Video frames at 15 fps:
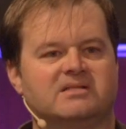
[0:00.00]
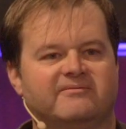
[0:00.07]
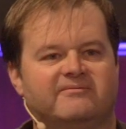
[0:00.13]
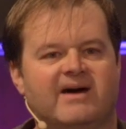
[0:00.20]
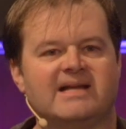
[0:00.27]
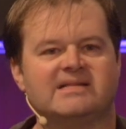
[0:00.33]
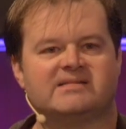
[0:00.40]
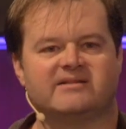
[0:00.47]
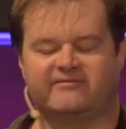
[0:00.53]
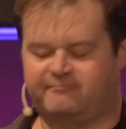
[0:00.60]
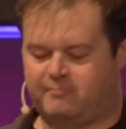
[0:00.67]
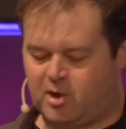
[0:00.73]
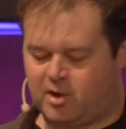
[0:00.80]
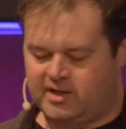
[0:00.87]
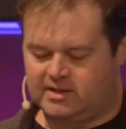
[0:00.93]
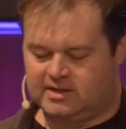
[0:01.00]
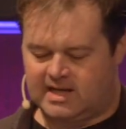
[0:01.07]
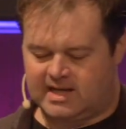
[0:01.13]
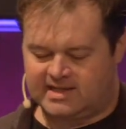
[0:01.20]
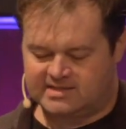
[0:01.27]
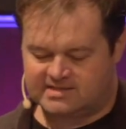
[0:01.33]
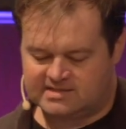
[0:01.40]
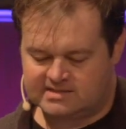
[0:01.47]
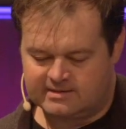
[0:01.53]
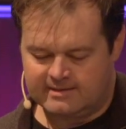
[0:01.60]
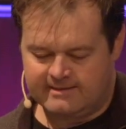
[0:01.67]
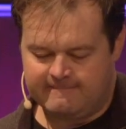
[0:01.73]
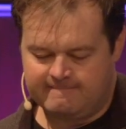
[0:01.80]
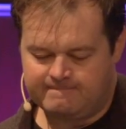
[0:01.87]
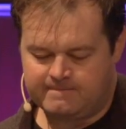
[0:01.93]
divisive party lines,
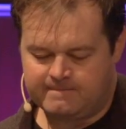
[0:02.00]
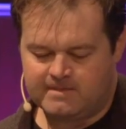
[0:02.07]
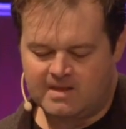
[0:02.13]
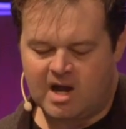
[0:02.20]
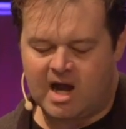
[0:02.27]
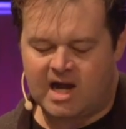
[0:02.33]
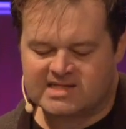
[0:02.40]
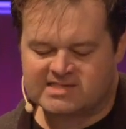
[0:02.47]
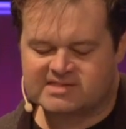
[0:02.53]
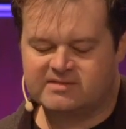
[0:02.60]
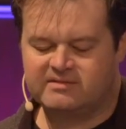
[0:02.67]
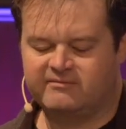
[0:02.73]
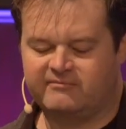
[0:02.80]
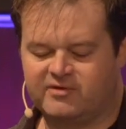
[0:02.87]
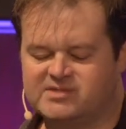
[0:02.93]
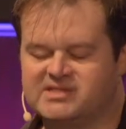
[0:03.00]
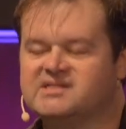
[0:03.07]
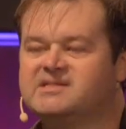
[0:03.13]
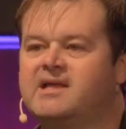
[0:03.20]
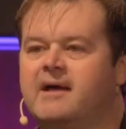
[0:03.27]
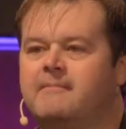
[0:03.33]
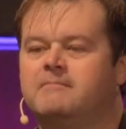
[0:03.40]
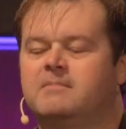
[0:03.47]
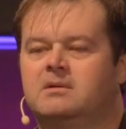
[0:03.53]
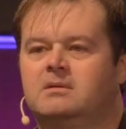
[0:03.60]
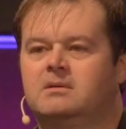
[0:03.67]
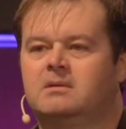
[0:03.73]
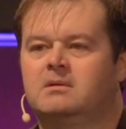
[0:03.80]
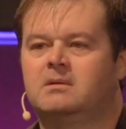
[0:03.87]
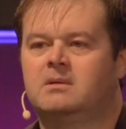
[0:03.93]
us versus them.
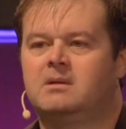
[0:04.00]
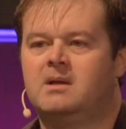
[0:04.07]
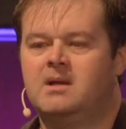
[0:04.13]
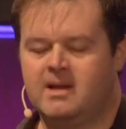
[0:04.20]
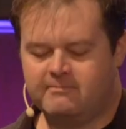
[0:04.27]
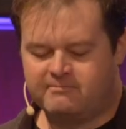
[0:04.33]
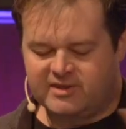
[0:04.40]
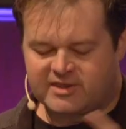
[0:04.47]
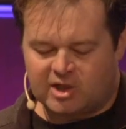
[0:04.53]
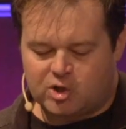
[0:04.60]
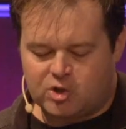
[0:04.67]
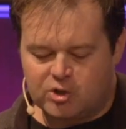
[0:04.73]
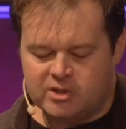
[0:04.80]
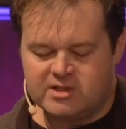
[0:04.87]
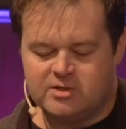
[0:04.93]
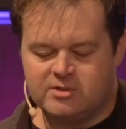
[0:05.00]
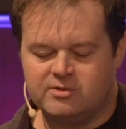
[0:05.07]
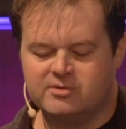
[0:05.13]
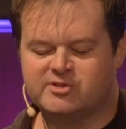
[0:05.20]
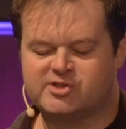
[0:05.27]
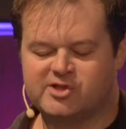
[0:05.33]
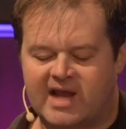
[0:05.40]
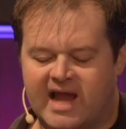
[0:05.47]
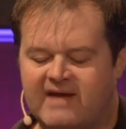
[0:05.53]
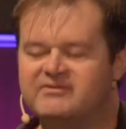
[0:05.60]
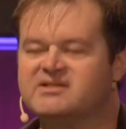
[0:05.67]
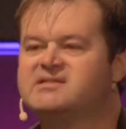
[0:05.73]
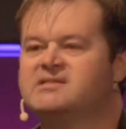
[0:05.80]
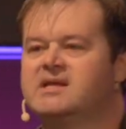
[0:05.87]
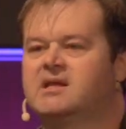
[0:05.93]
But the good news should have
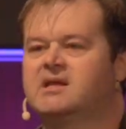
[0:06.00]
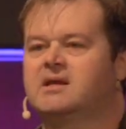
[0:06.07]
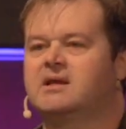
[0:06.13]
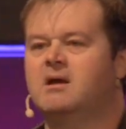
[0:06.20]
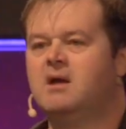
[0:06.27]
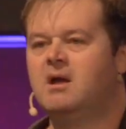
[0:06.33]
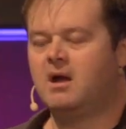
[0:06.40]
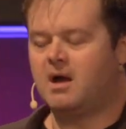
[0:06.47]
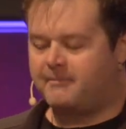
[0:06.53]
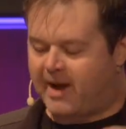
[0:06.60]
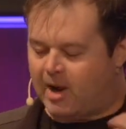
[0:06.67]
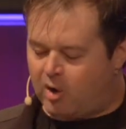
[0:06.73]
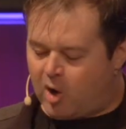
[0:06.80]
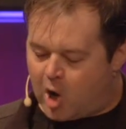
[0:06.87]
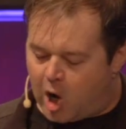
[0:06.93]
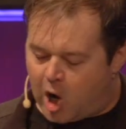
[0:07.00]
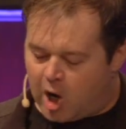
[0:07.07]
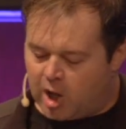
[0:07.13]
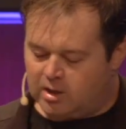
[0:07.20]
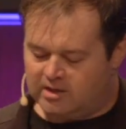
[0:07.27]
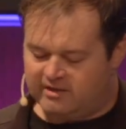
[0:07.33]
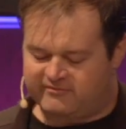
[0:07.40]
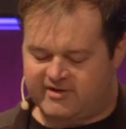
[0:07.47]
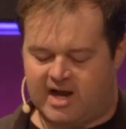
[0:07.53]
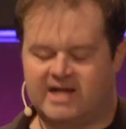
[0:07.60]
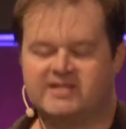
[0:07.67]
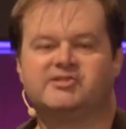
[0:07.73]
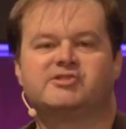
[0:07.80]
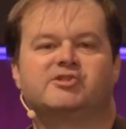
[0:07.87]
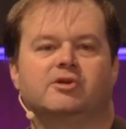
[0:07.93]
us thinking about all of
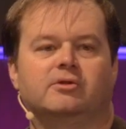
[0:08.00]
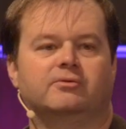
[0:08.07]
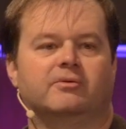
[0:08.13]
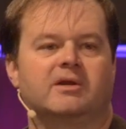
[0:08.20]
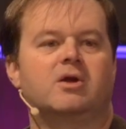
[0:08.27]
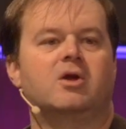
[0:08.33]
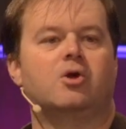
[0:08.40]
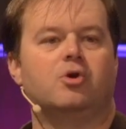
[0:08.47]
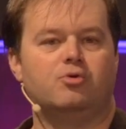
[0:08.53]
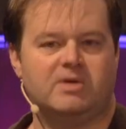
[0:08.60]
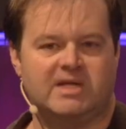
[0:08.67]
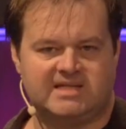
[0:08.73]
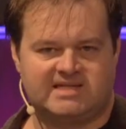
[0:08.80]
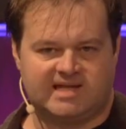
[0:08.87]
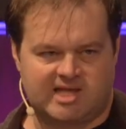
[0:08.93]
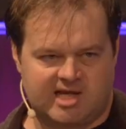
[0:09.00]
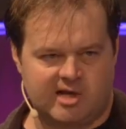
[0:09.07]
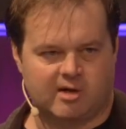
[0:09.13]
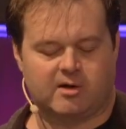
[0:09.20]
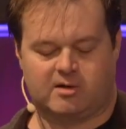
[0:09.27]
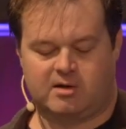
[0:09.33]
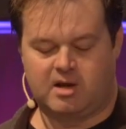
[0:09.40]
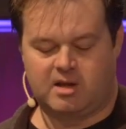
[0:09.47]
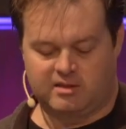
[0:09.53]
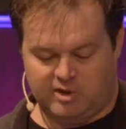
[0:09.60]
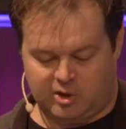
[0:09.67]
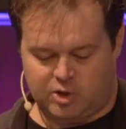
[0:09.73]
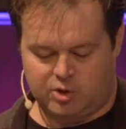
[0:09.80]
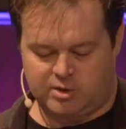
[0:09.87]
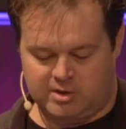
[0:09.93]
God's children who need to hear the
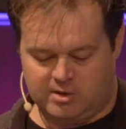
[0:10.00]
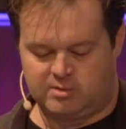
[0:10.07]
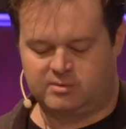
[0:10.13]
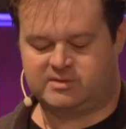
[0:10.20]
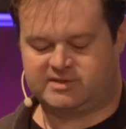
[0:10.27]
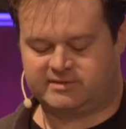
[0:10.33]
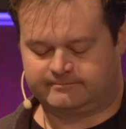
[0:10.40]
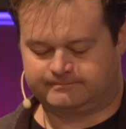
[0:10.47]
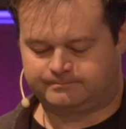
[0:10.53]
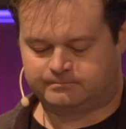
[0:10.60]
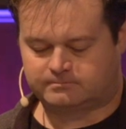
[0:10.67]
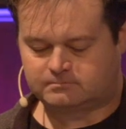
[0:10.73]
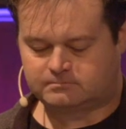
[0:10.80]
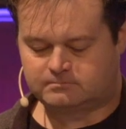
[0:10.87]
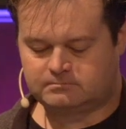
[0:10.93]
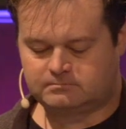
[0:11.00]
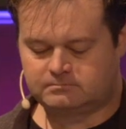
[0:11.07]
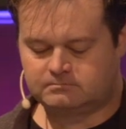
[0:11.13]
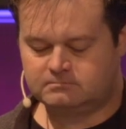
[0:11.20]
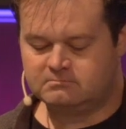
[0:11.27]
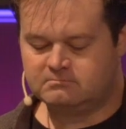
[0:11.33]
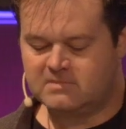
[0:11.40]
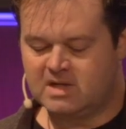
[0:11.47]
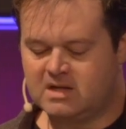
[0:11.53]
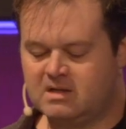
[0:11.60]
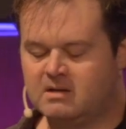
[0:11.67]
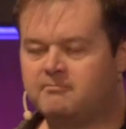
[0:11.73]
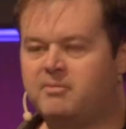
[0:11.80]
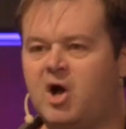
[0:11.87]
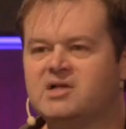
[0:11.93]
good news.
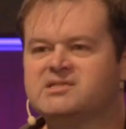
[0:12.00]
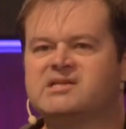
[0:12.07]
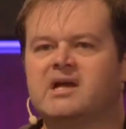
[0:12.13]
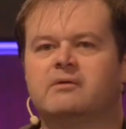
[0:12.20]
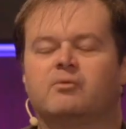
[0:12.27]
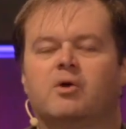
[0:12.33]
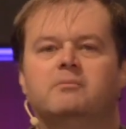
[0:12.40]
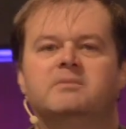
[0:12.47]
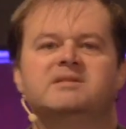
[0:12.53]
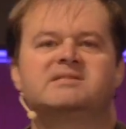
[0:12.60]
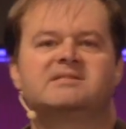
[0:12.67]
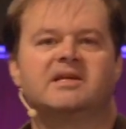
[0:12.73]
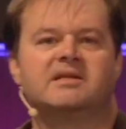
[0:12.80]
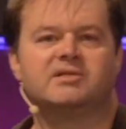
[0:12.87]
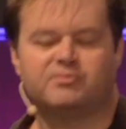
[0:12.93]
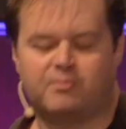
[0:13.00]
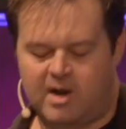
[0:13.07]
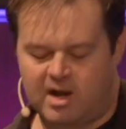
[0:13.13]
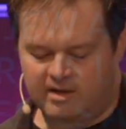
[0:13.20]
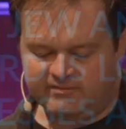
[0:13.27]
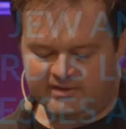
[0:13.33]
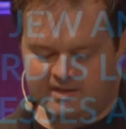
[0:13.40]
Paul said in Romans 10:12,